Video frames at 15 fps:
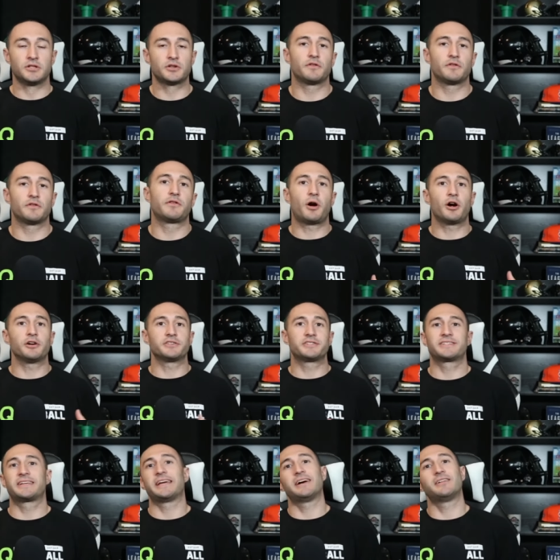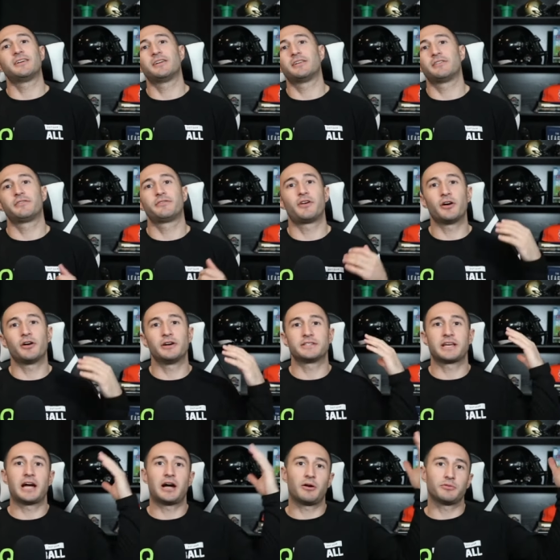So from our scale on as far
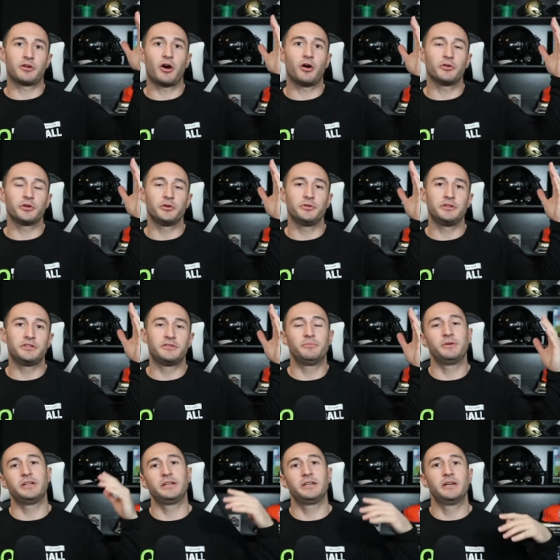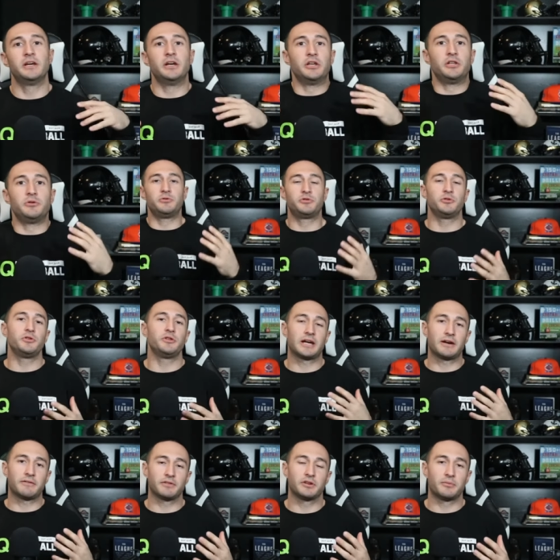as how tall you need to be, you do need
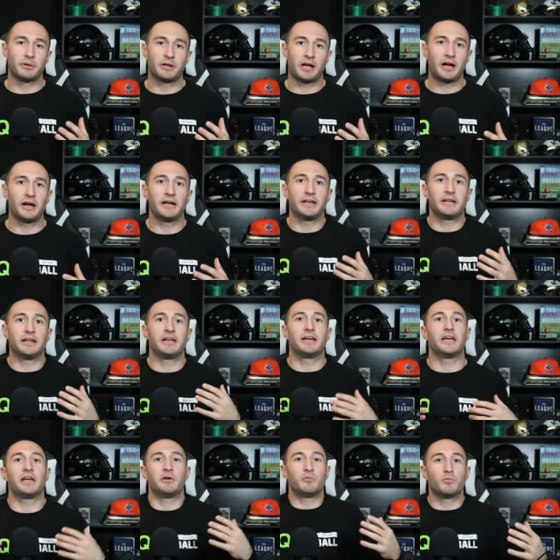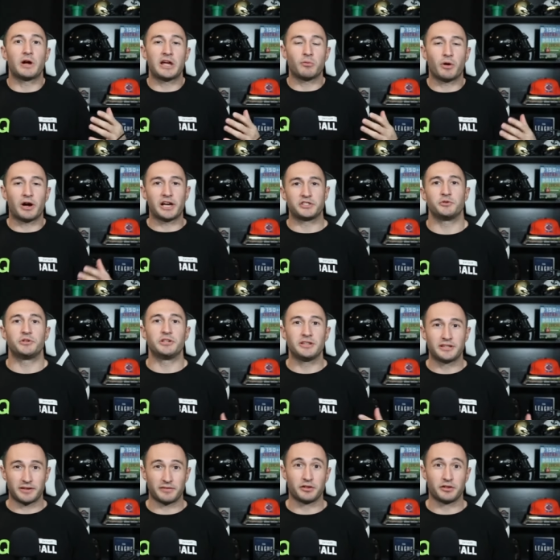to have a little bit of height, and weight-wise, you do need to